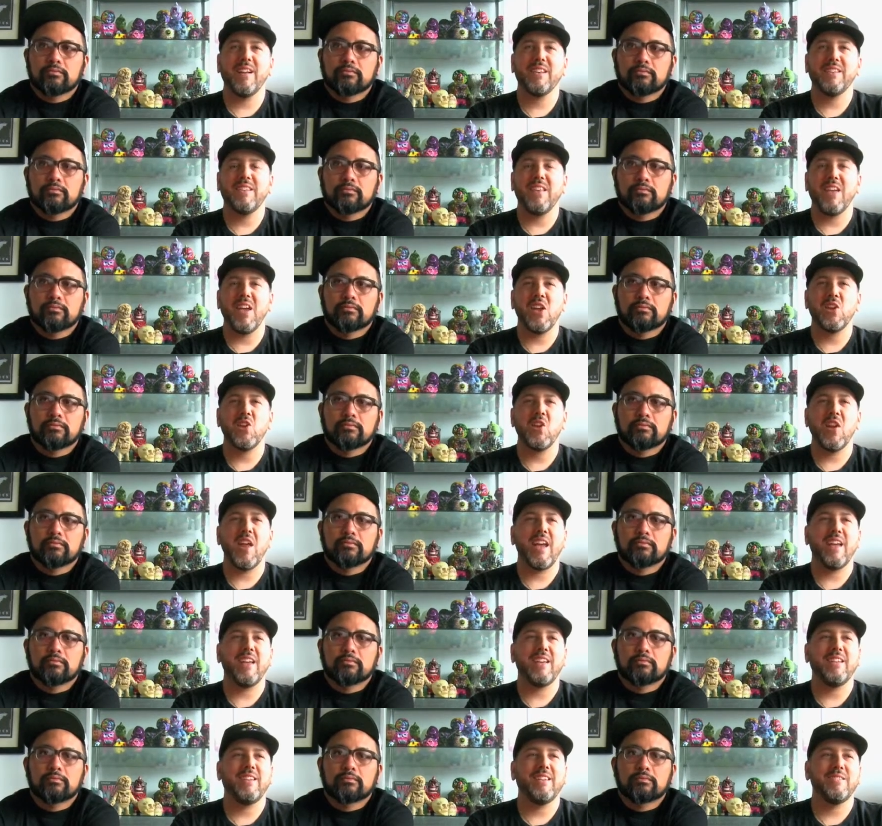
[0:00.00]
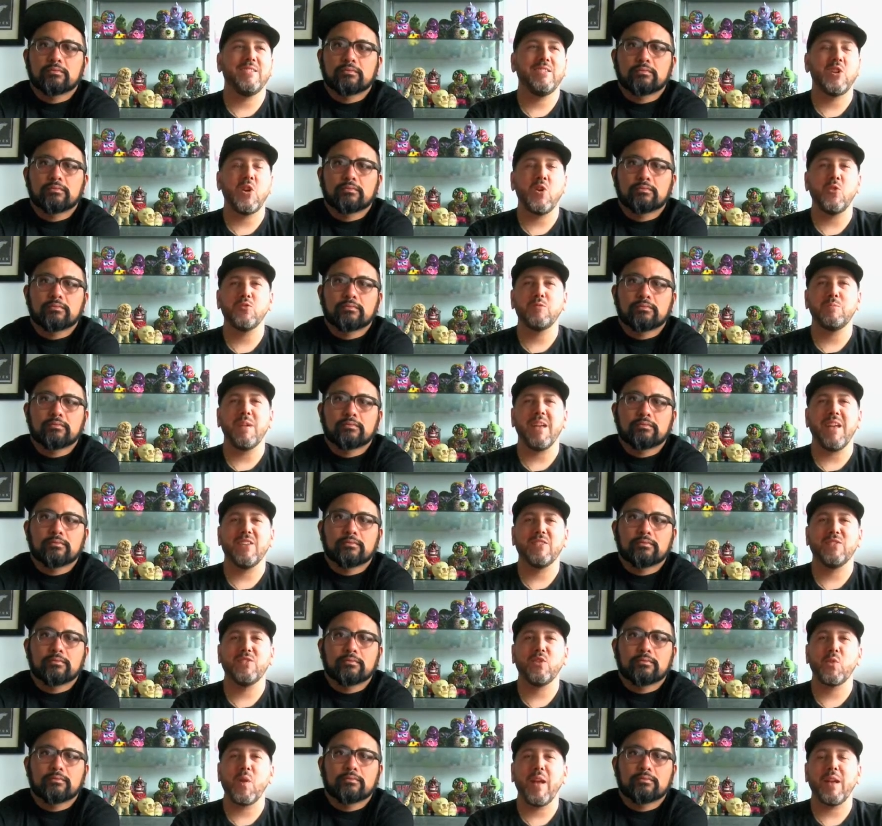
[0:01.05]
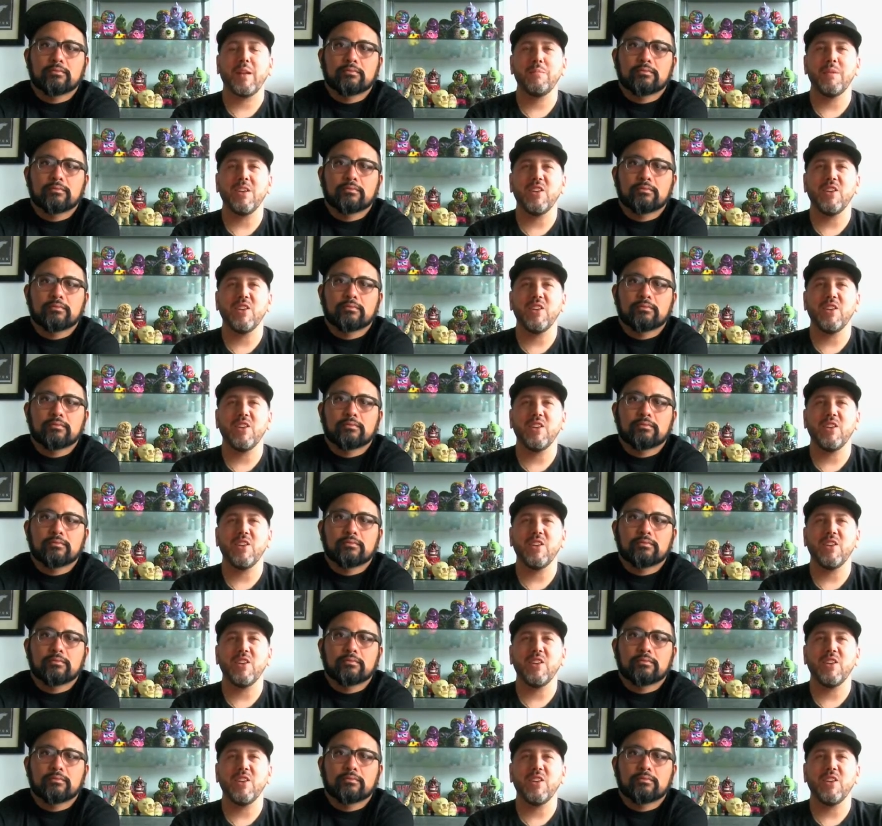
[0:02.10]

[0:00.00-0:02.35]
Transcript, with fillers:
Speaker 1: I guess the internet knows me as Greg